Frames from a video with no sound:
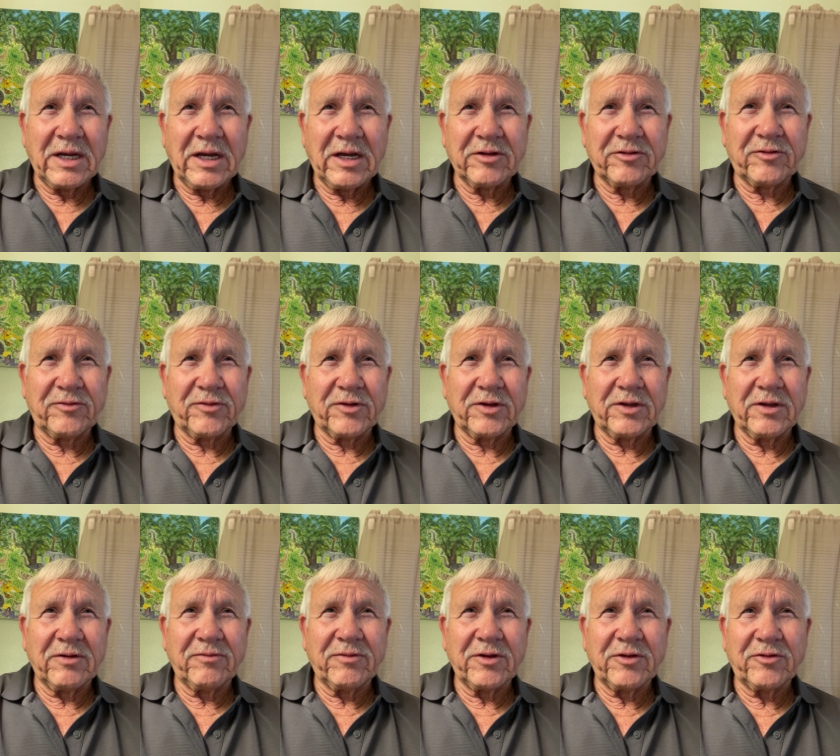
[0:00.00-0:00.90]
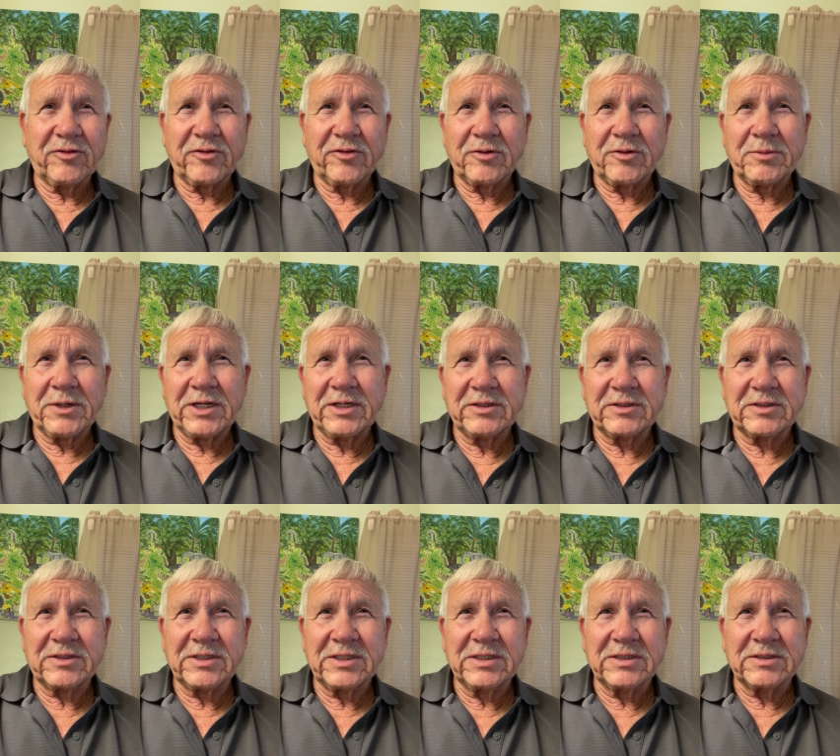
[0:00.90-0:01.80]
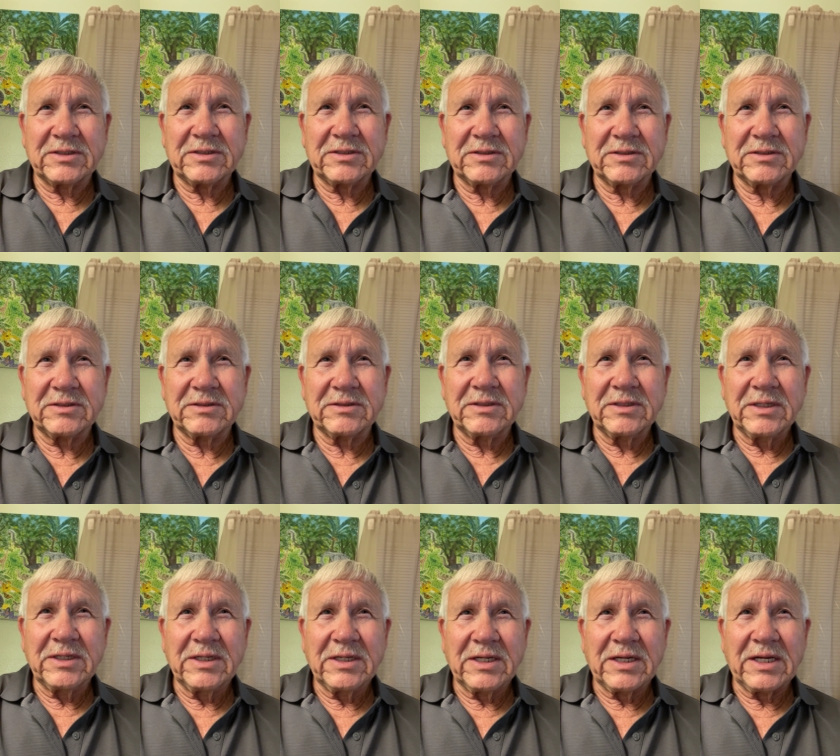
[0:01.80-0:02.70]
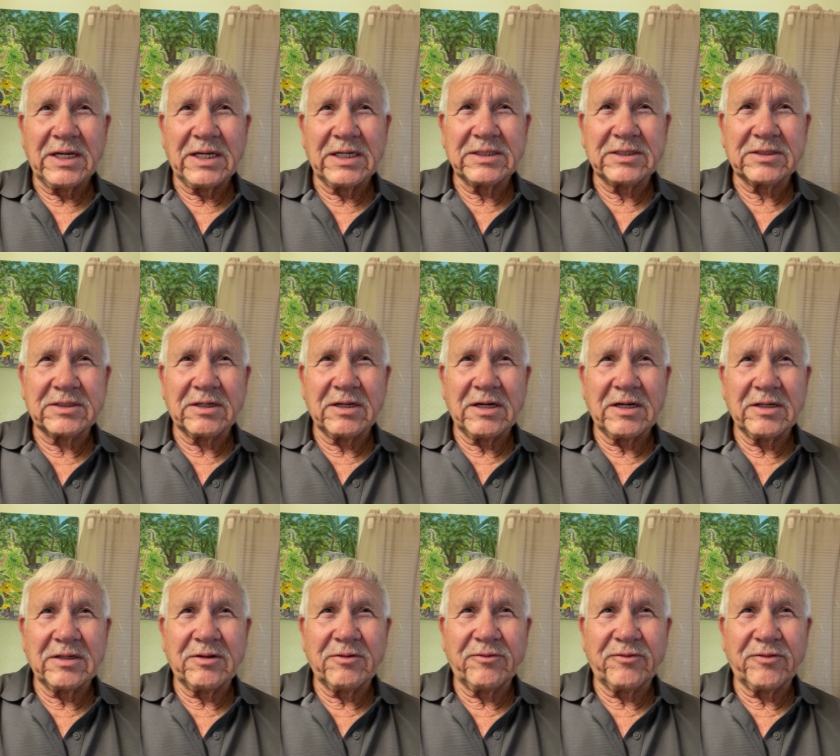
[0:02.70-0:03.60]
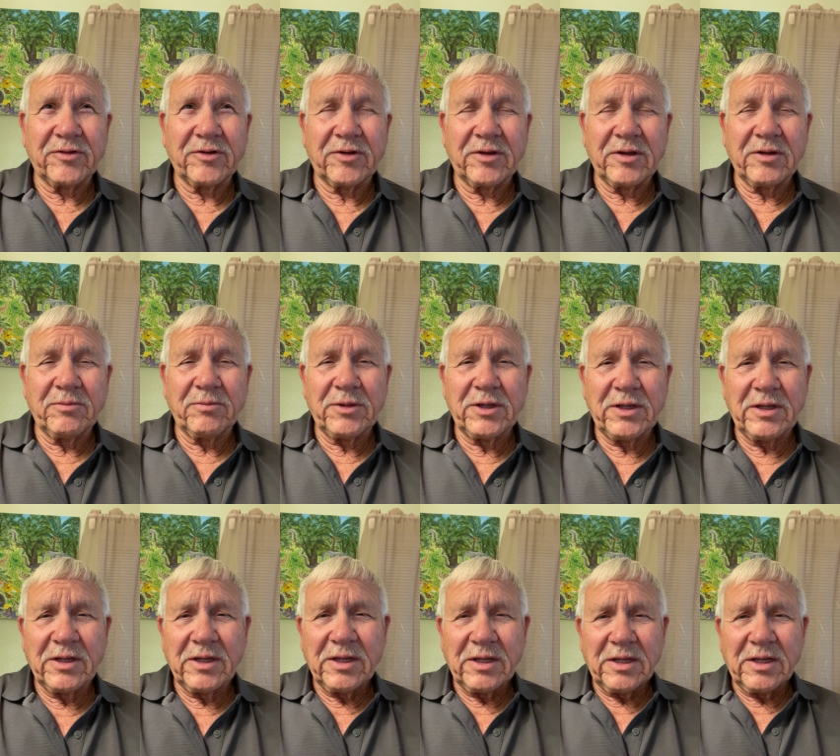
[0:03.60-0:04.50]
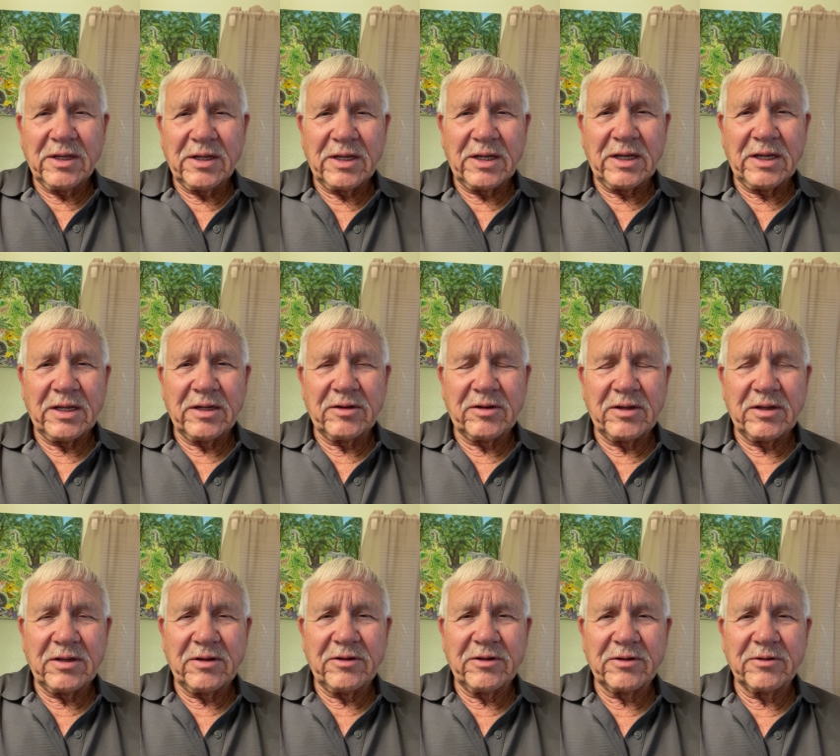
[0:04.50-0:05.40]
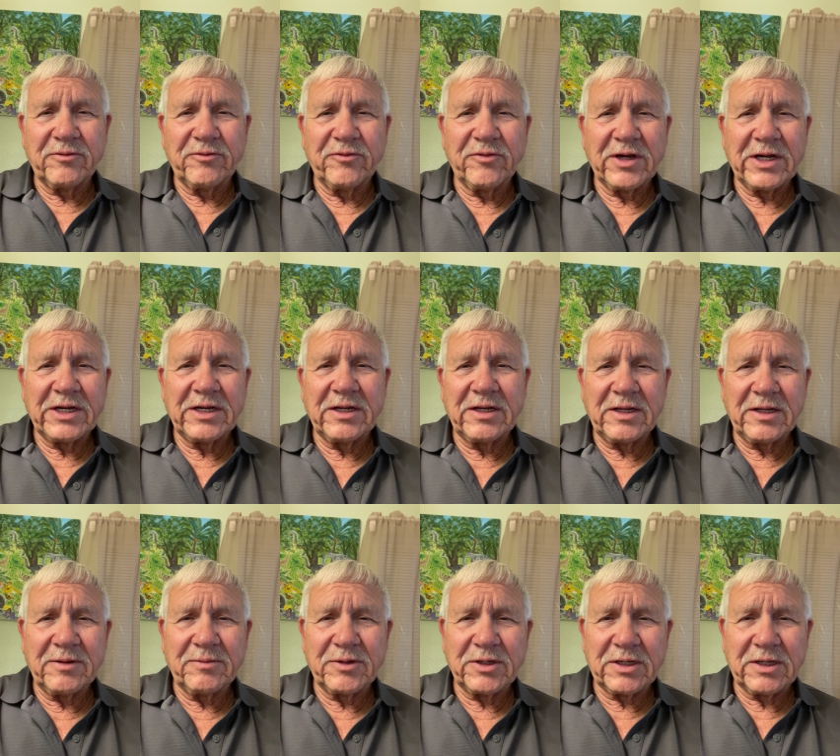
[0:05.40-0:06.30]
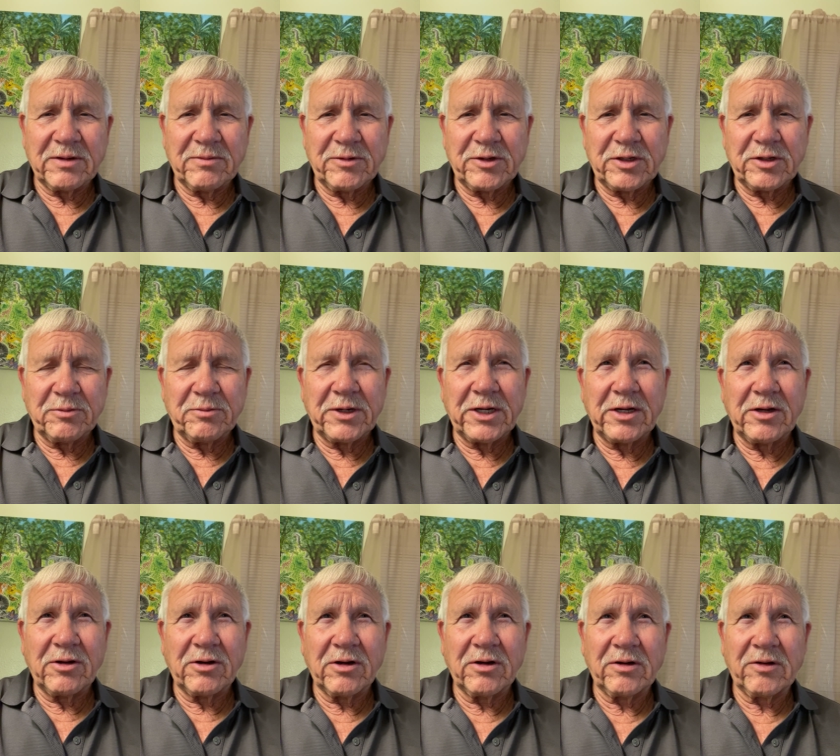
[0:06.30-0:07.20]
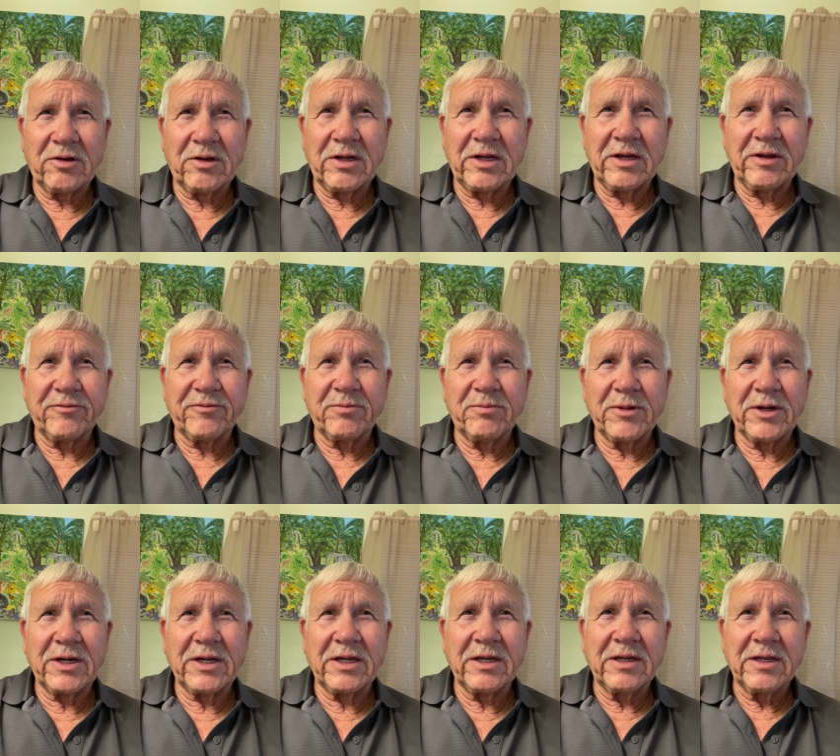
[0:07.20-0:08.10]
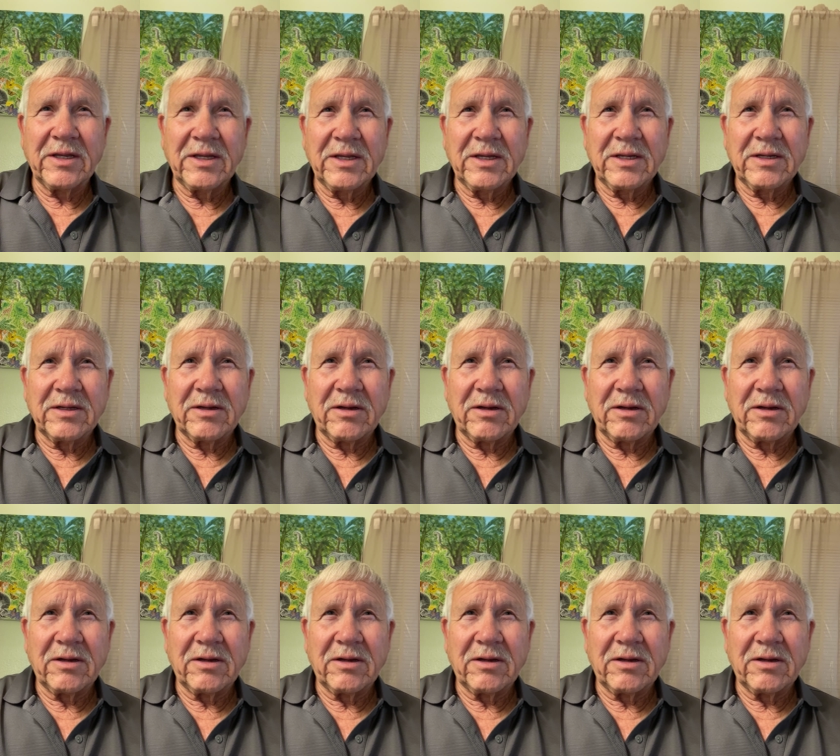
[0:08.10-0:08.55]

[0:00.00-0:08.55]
asked forgiveness for my sins and asked God to forgive me and uh, invited him to come into my heart and life. My